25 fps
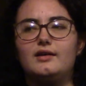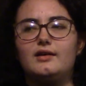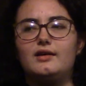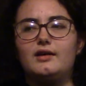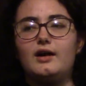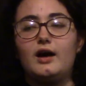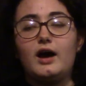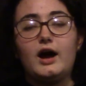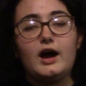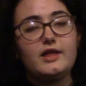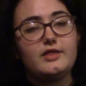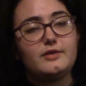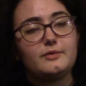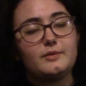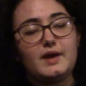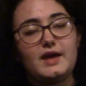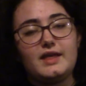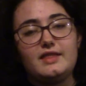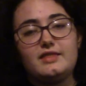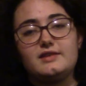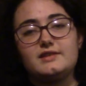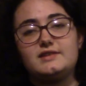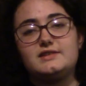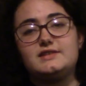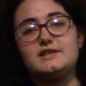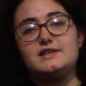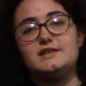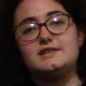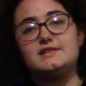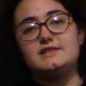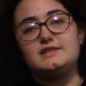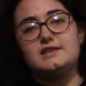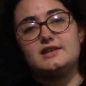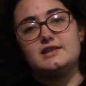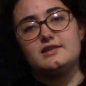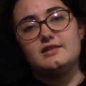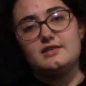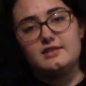Either way, this
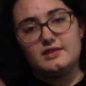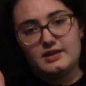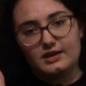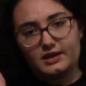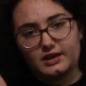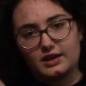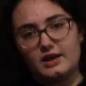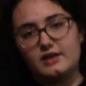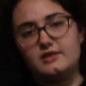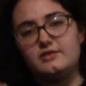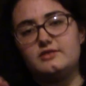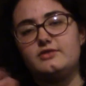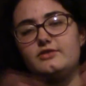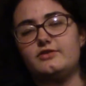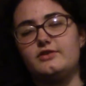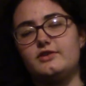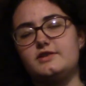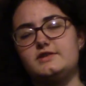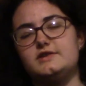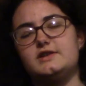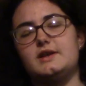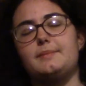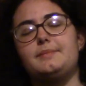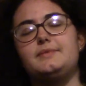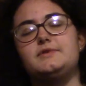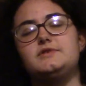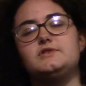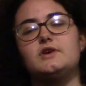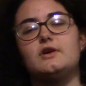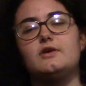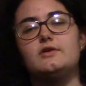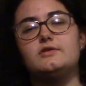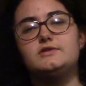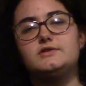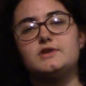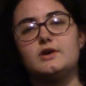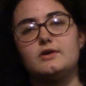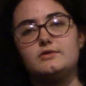is the end for this
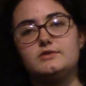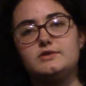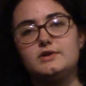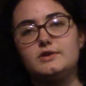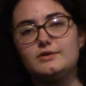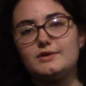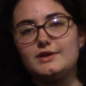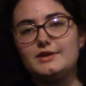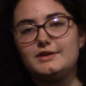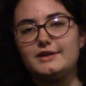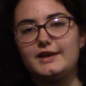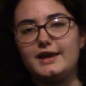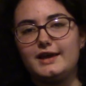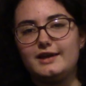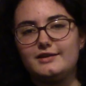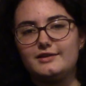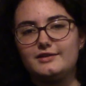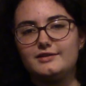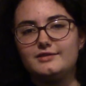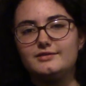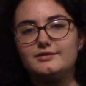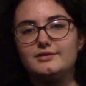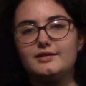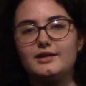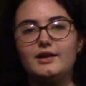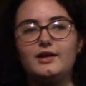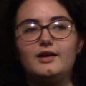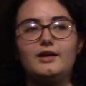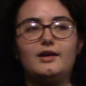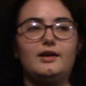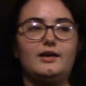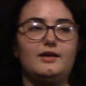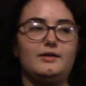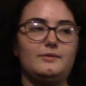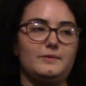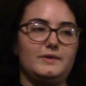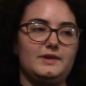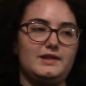episode, so tune in later,
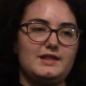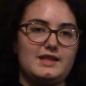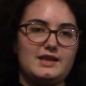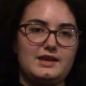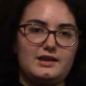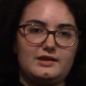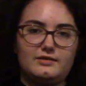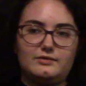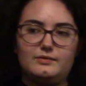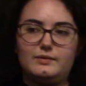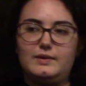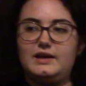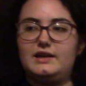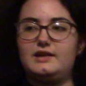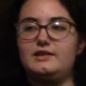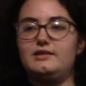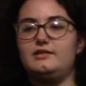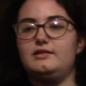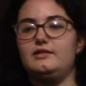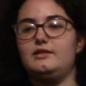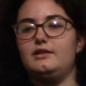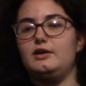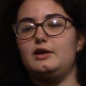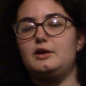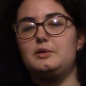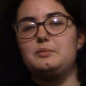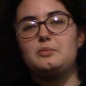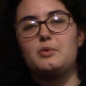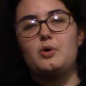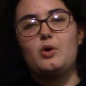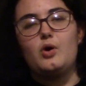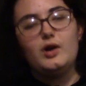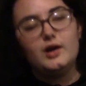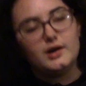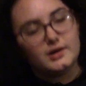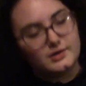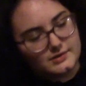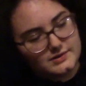and we can learn
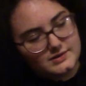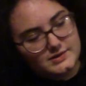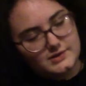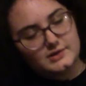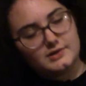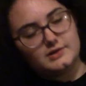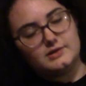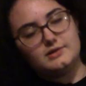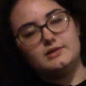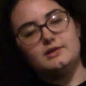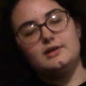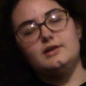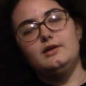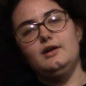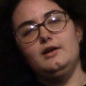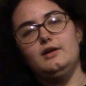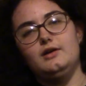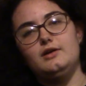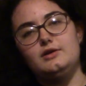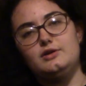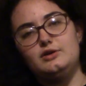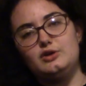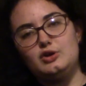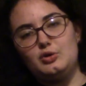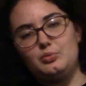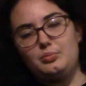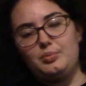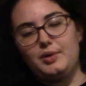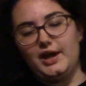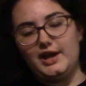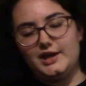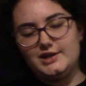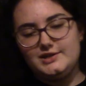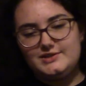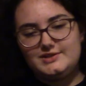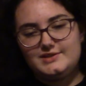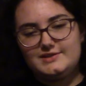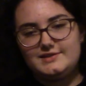more and turn new
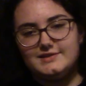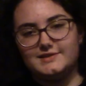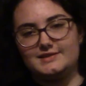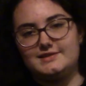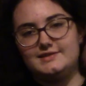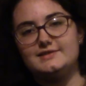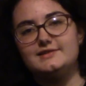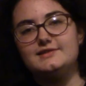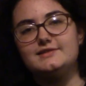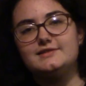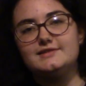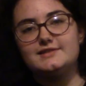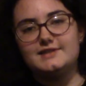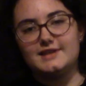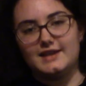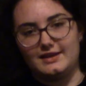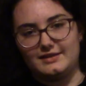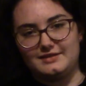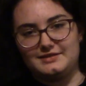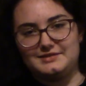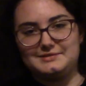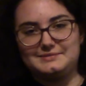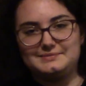pages together.